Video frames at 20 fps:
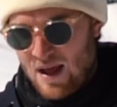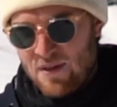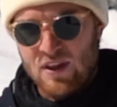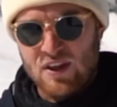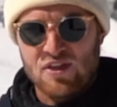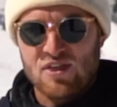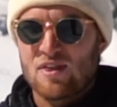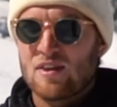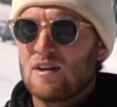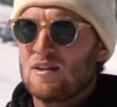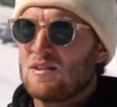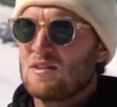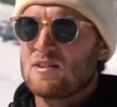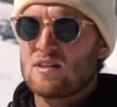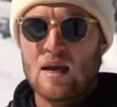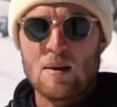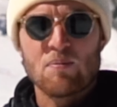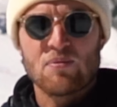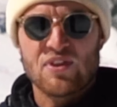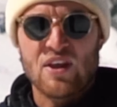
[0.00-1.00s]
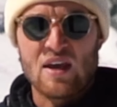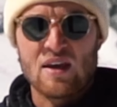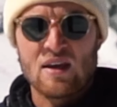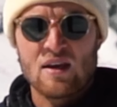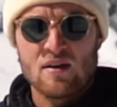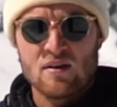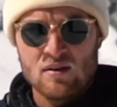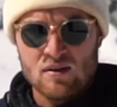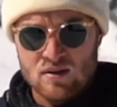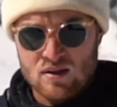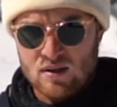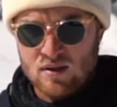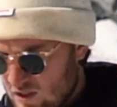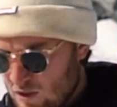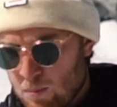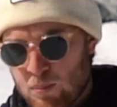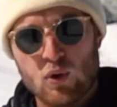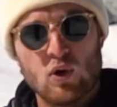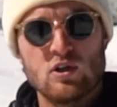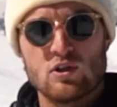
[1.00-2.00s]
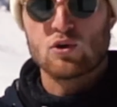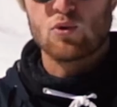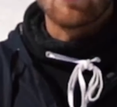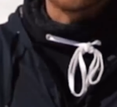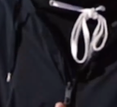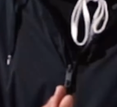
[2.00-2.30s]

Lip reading: And the same thing is important to